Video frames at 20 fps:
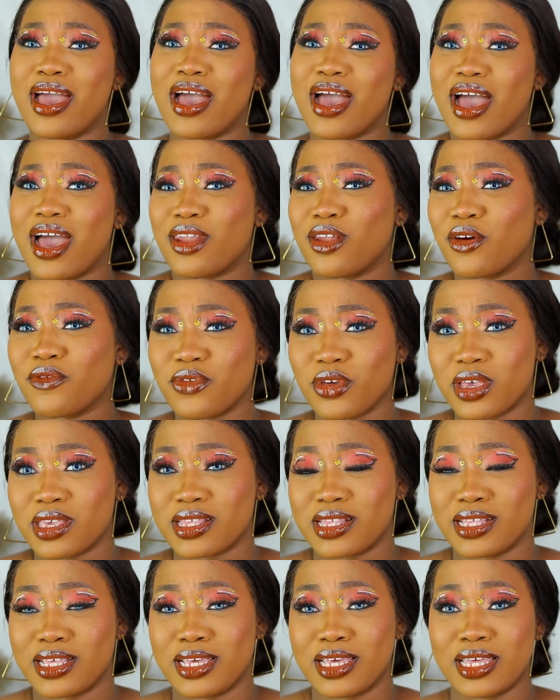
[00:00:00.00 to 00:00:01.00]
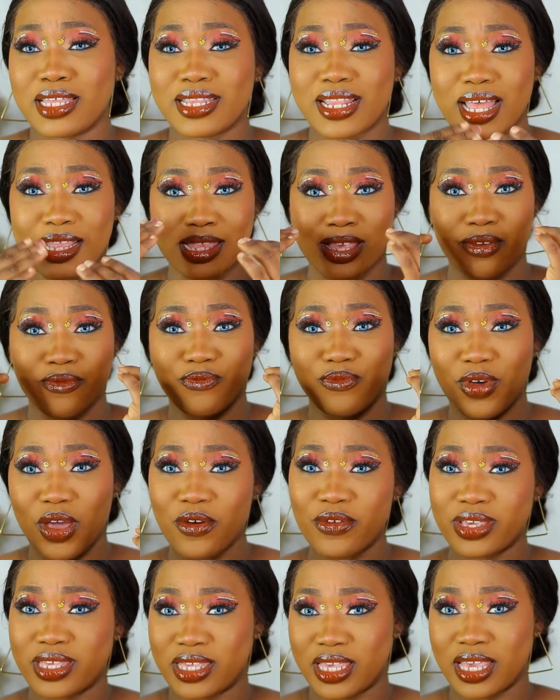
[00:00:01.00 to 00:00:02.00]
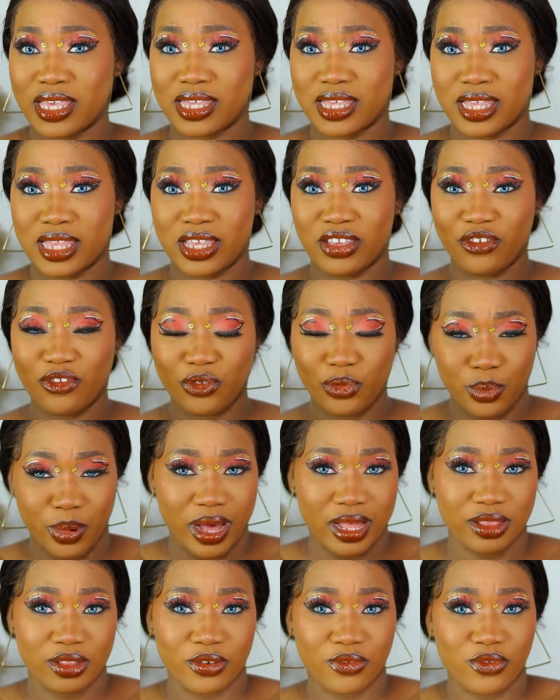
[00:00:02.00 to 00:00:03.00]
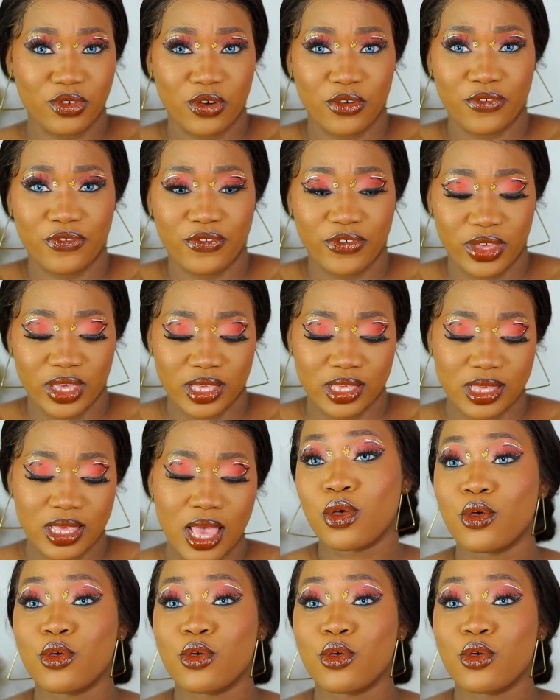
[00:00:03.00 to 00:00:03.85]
and obviously that's a very sensitive part of your face.